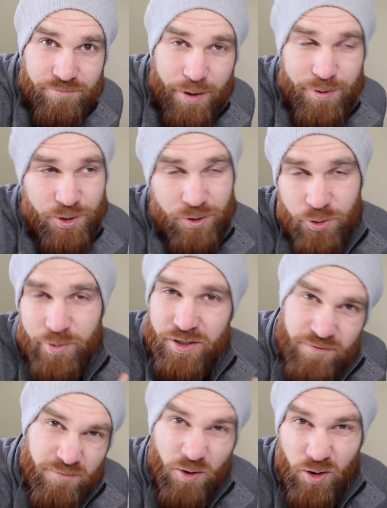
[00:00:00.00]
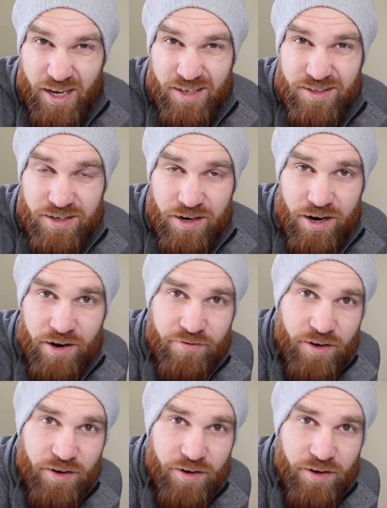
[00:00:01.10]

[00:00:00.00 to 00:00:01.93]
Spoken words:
Maybe do a little bit of this vlogging stuff,